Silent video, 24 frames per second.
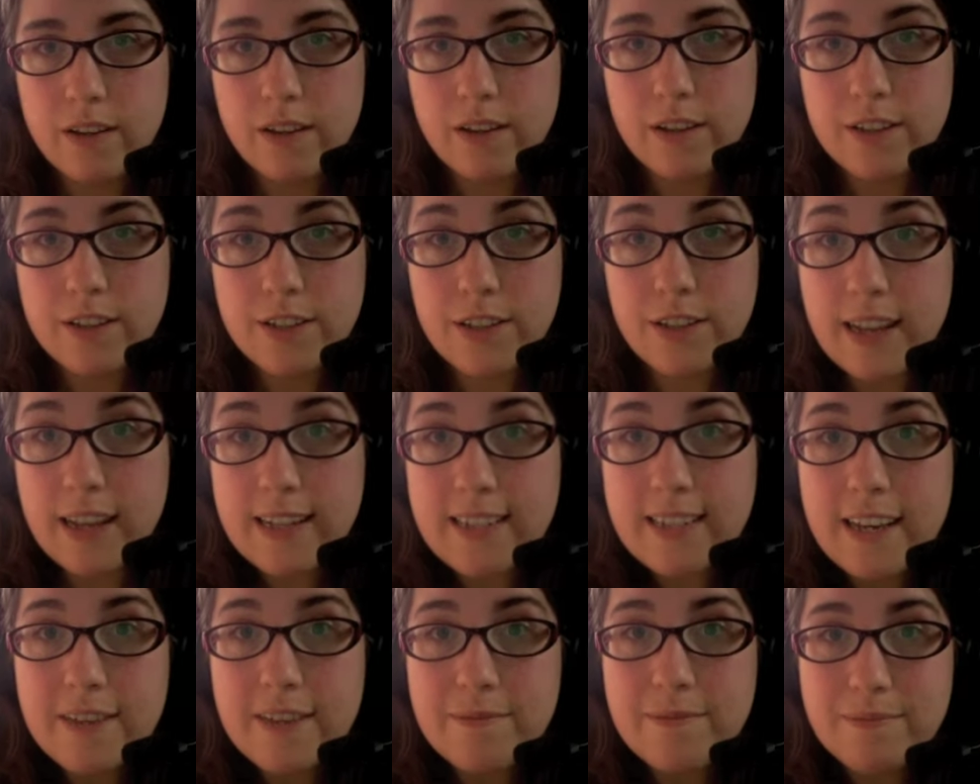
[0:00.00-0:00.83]
So
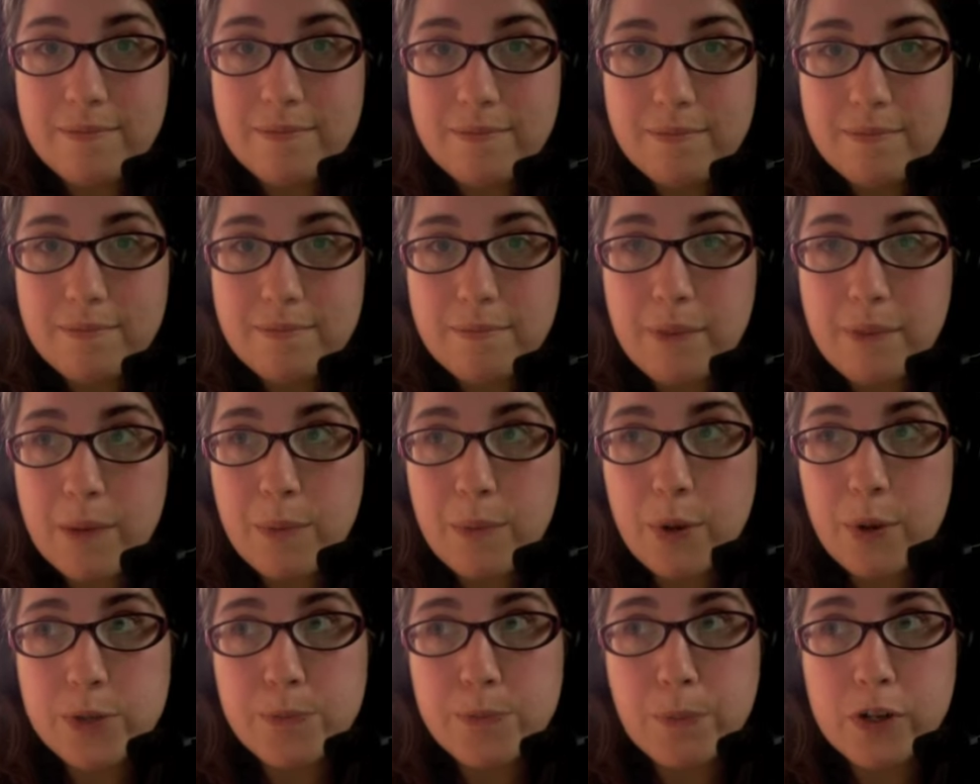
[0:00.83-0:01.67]
that's it. My
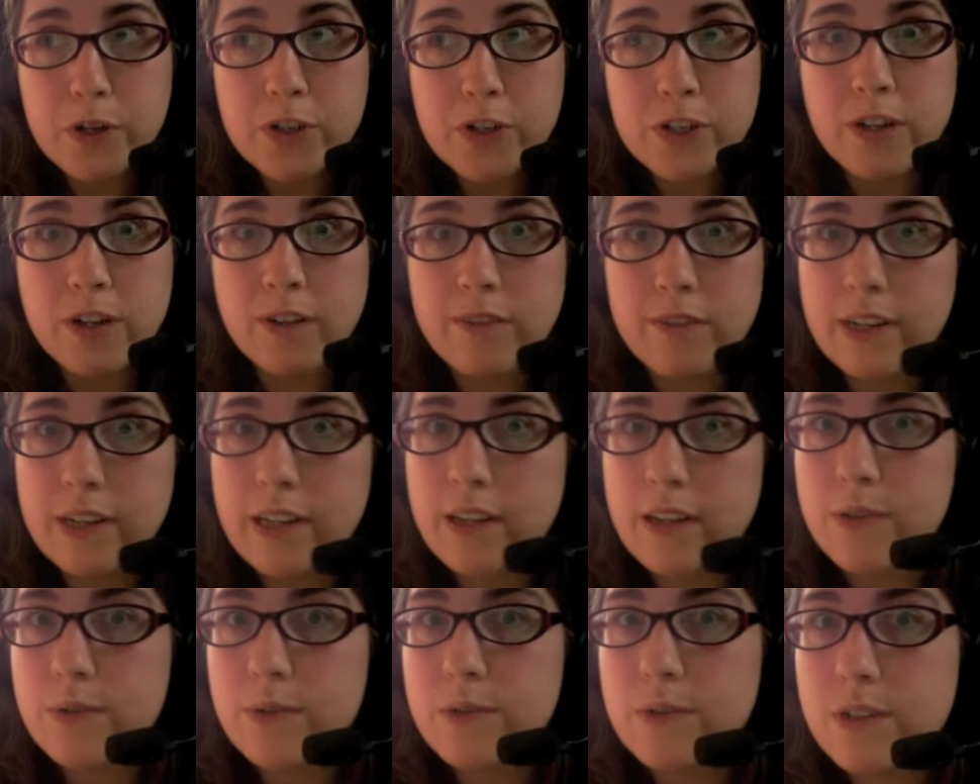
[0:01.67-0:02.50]
most personal
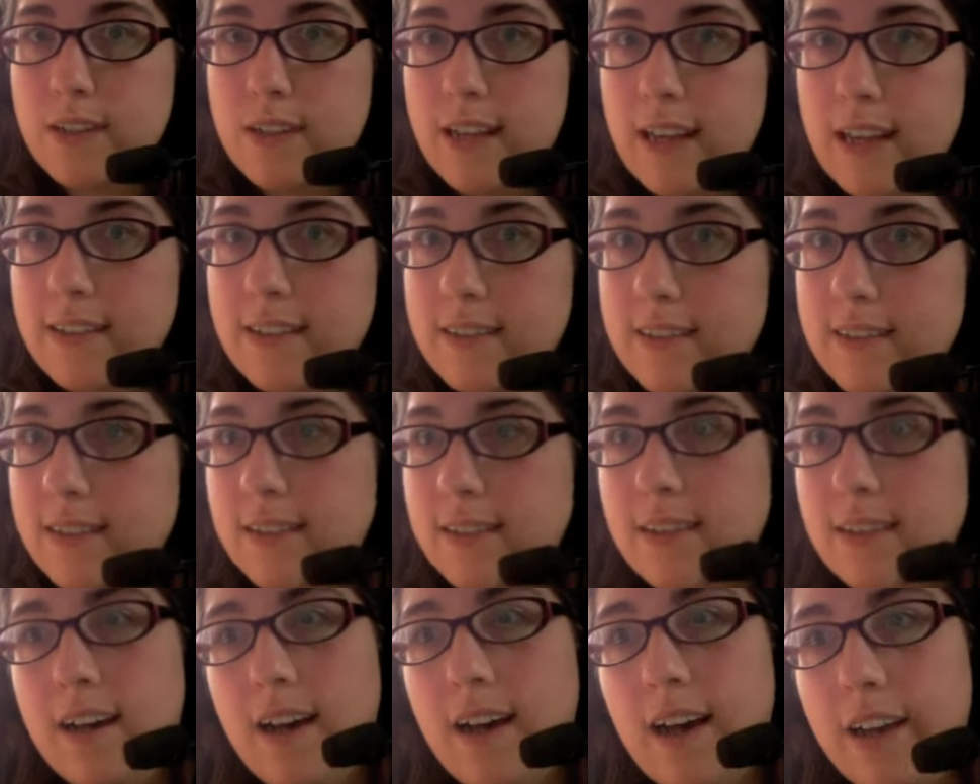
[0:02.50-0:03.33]
video to date.
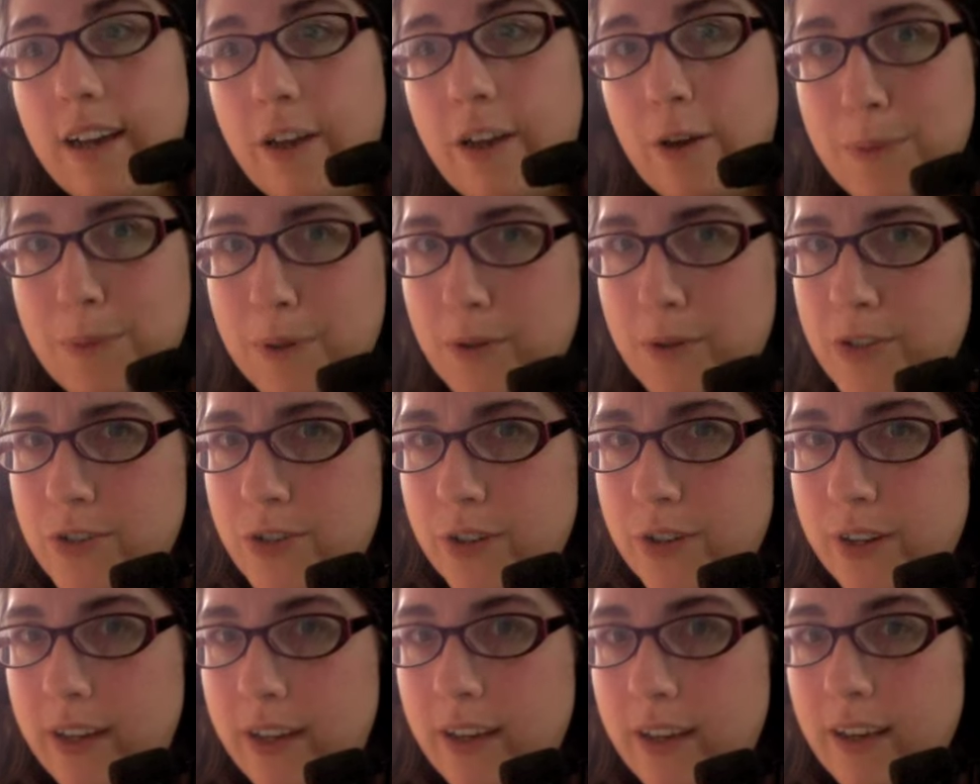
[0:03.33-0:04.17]
I hope you
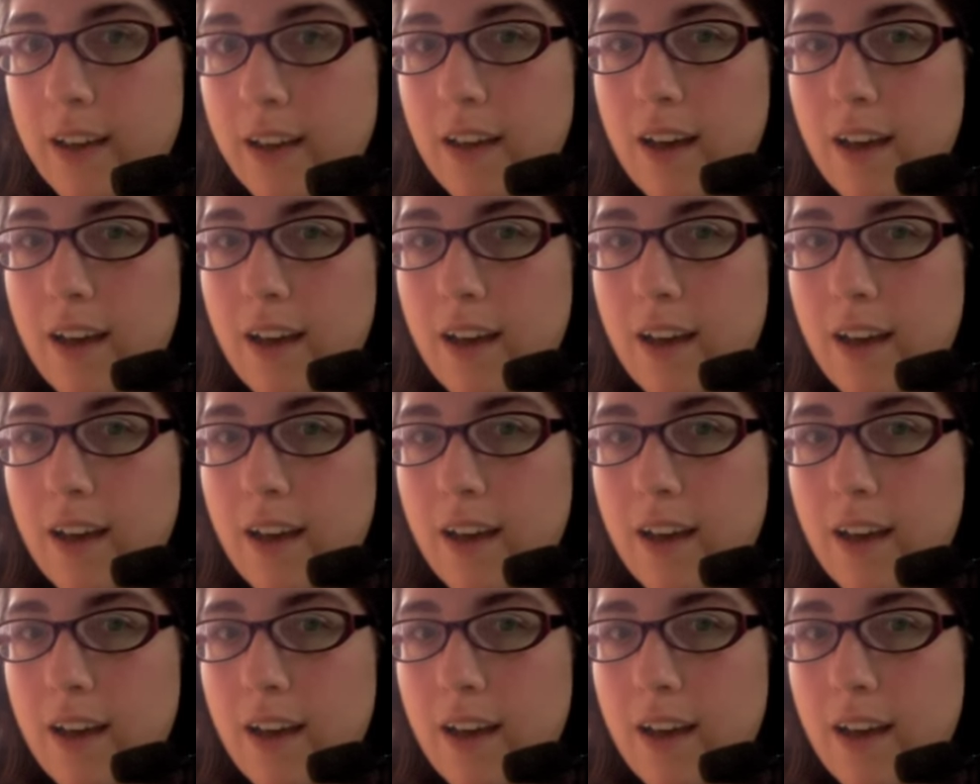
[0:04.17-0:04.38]
enjoyed it.